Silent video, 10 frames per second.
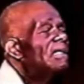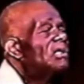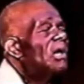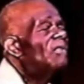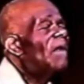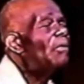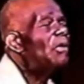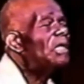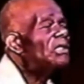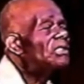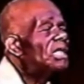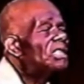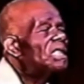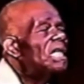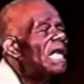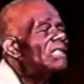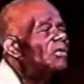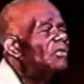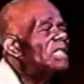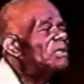So if I wanted to succeed as
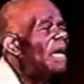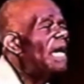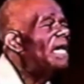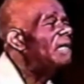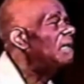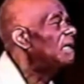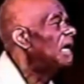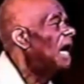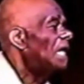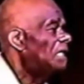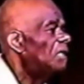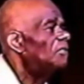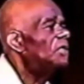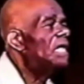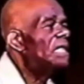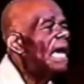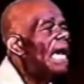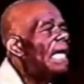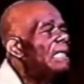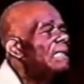a rich man, I could have done
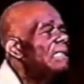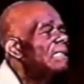that.